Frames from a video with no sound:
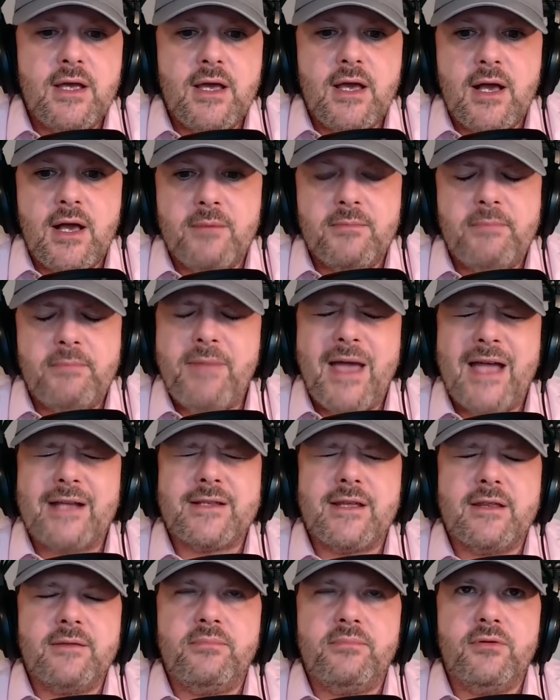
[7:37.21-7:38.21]
But
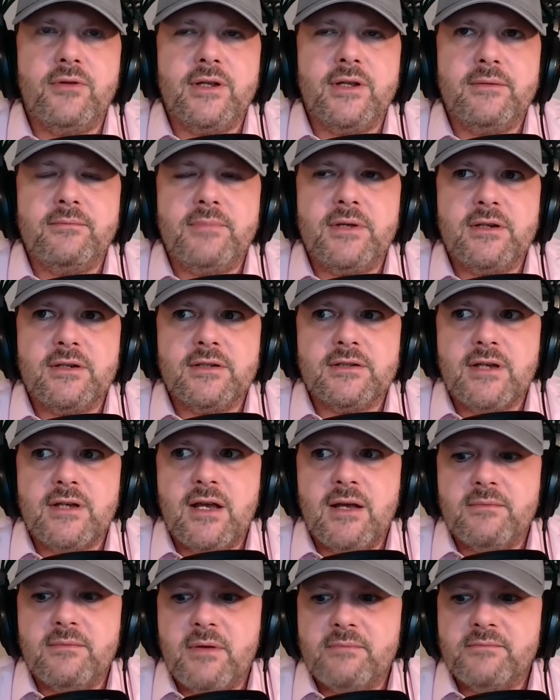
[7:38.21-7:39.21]
back to the point, because
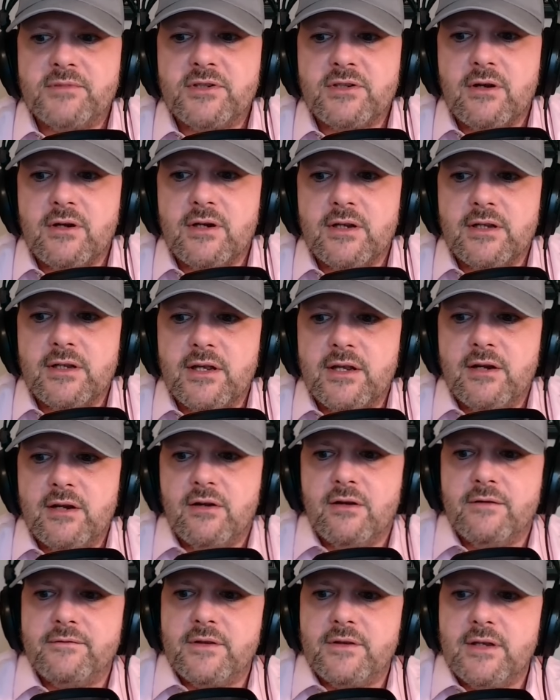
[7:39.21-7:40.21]
I'm starting to get
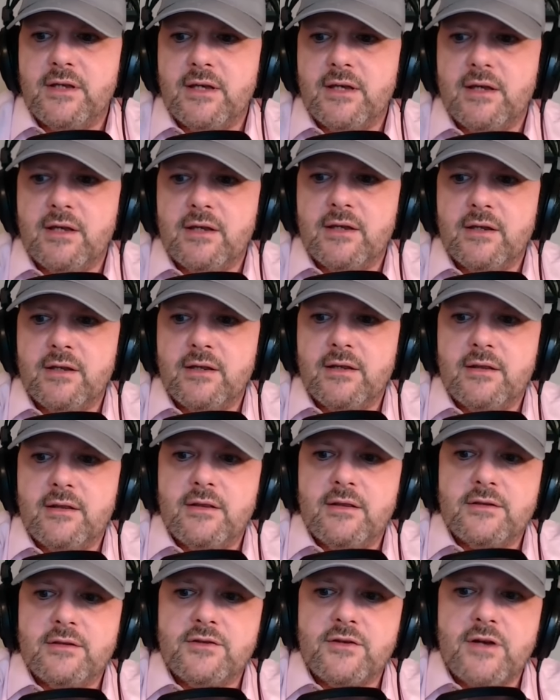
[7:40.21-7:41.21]
off the
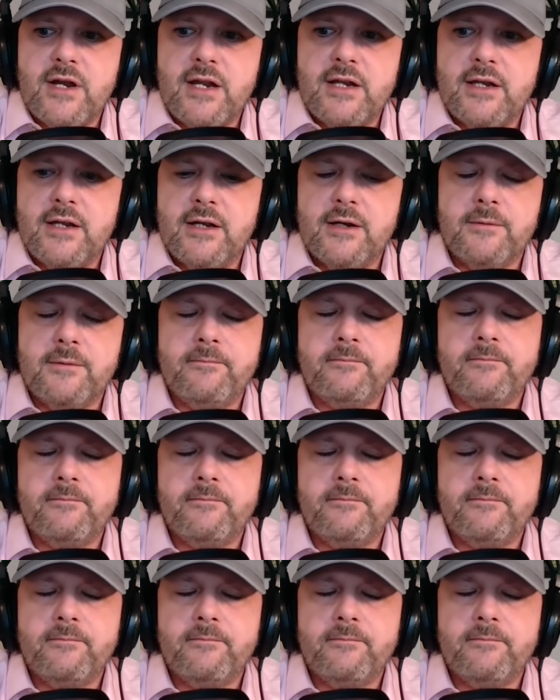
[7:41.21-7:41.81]
train here.